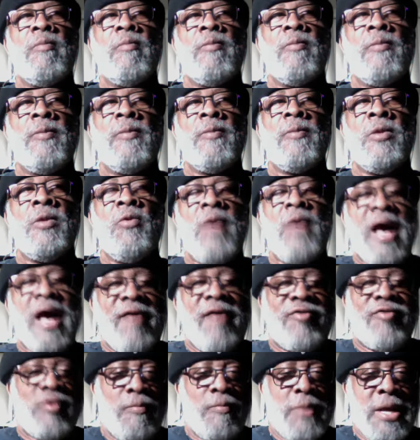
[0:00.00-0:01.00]
you
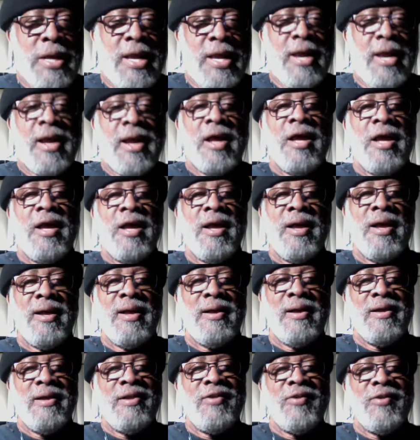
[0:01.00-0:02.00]
have to be,
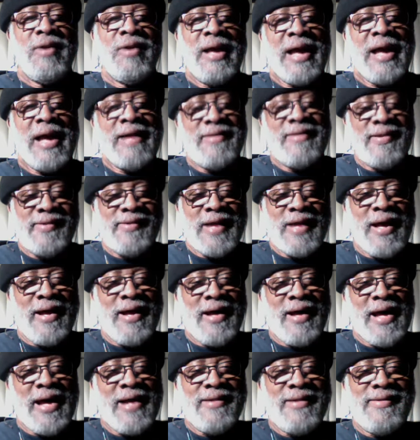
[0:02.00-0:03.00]
as
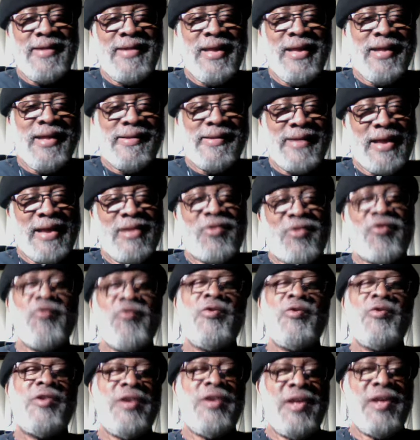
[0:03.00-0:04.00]
Ziggy said, true
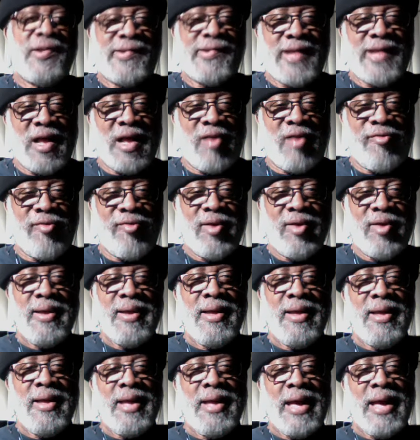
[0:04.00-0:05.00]
to yourself.
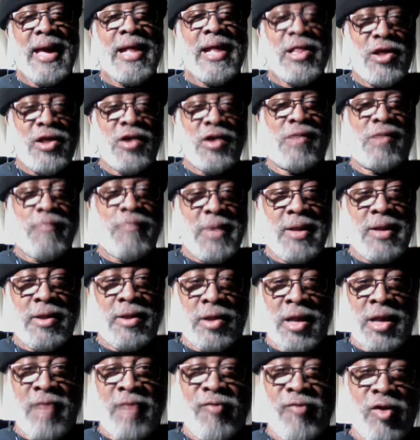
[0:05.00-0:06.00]
And just be,
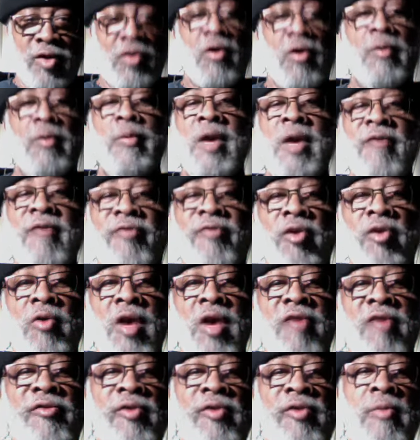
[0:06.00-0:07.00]
if
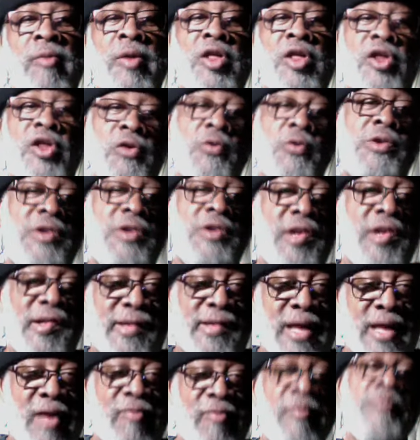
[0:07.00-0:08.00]
you be true to
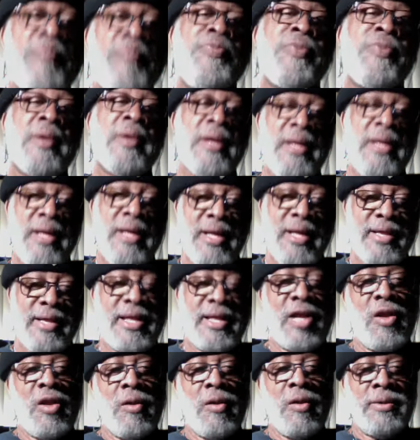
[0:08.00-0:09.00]
yourself,
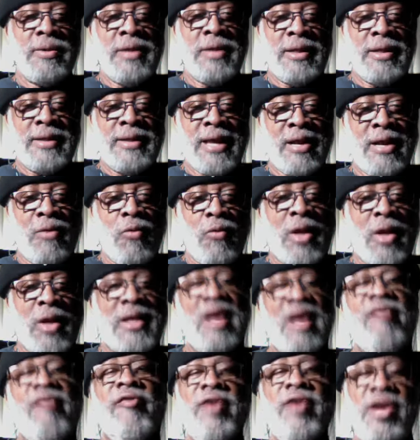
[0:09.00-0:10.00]
then
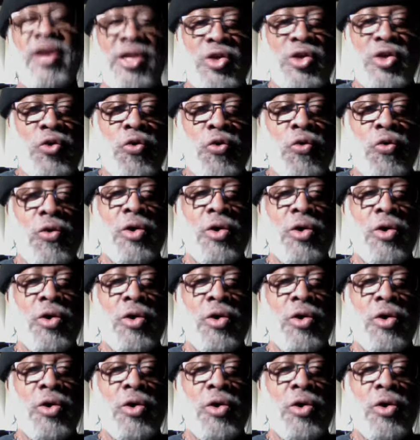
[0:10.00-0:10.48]
whatever you do